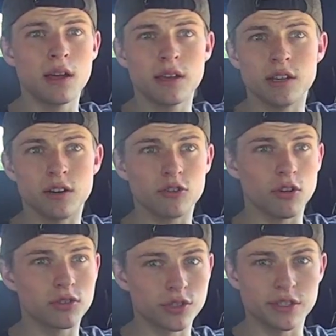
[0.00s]
You know,
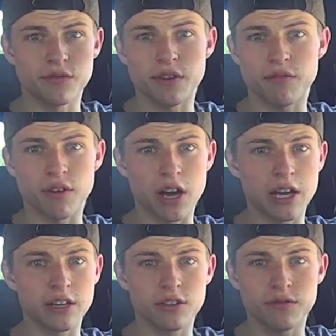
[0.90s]
groceries fit
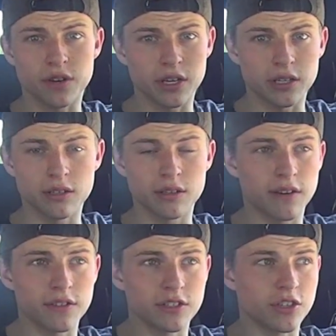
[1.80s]
fine. You can fucking,
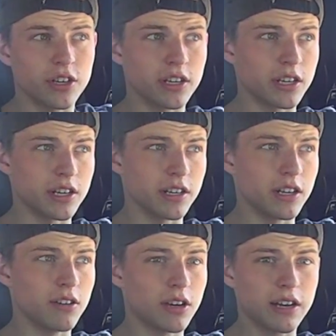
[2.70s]
everything's good in here, you
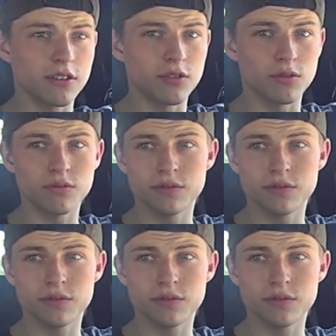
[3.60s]
know. I don't know.